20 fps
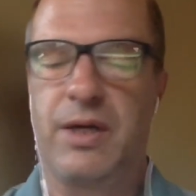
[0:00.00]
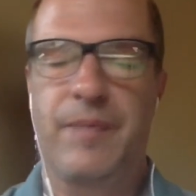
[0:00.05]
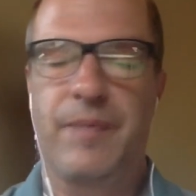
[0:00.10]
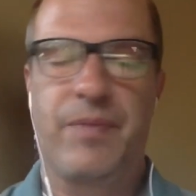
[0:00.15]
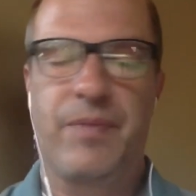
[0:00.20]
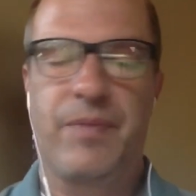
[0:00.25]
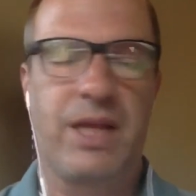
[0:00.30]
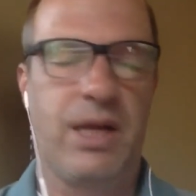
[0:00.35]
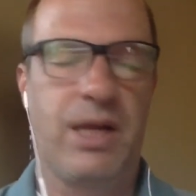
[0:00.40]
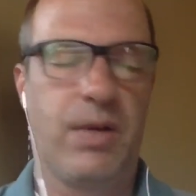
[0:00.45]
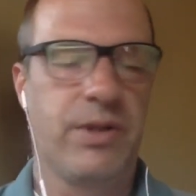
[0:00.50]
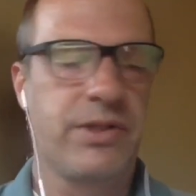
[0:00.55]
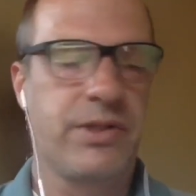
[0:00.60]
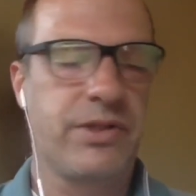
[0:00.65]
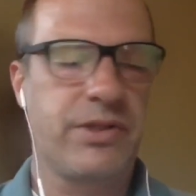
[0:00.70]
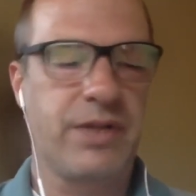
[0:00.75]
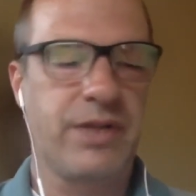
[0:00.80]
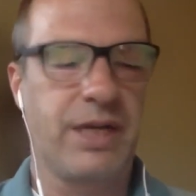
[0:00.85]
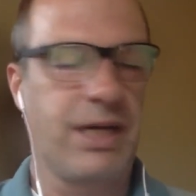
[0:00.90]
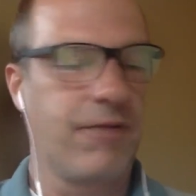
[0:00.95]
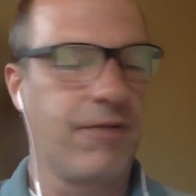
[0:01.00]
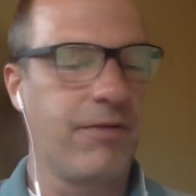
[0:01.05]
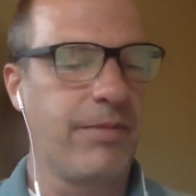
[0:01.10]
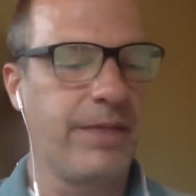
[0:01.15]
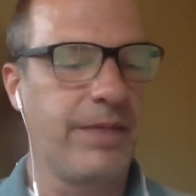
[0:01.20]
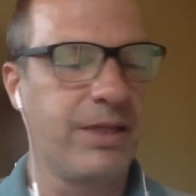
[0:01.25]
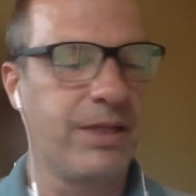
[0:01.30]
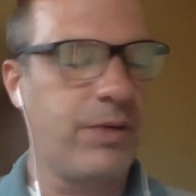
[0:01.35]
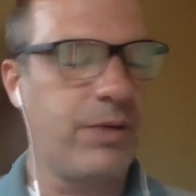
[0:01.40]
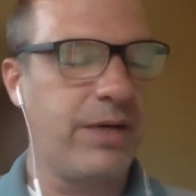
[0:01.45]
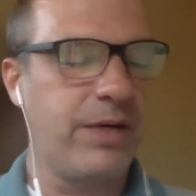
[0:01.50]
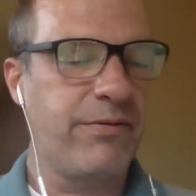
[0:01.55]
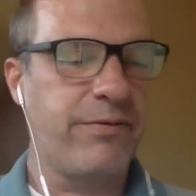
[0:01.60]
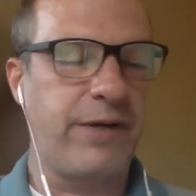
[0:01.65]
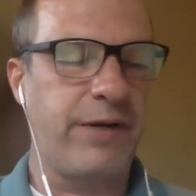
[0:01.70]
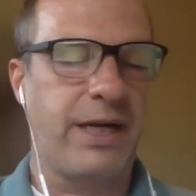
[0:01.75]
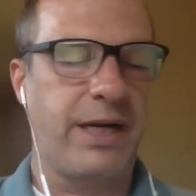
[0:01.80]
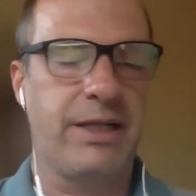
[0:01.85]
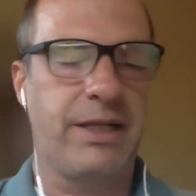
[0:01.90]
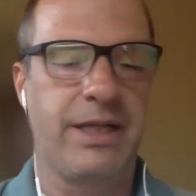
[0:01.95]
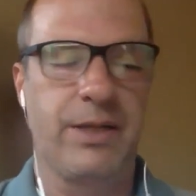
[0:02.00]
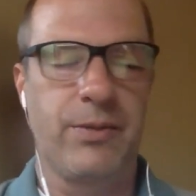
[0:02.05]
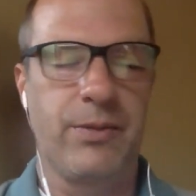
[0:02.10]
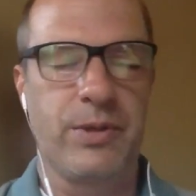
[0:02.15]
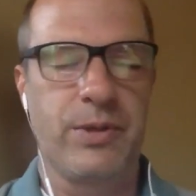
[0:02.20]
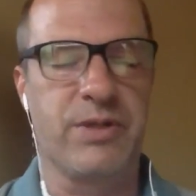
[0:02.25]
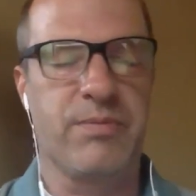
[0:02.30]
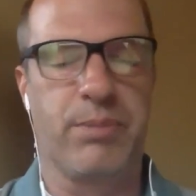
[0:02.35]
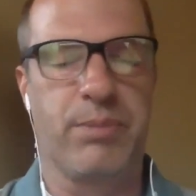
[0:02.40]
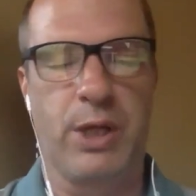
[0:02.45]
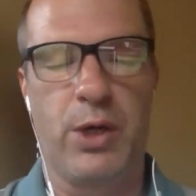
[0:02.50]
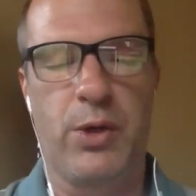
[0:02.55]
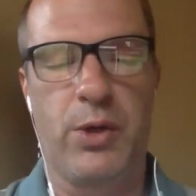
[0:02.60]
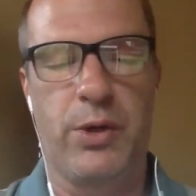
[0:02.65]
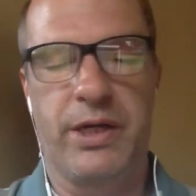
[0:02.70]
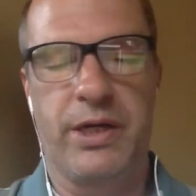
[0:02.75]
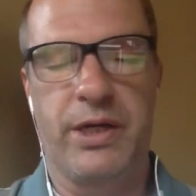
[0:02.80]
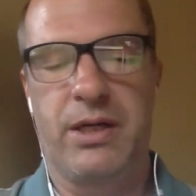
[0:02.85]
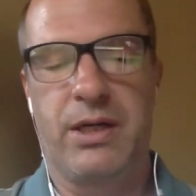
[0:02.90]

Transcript: It was a government, quite frankly, that was bloated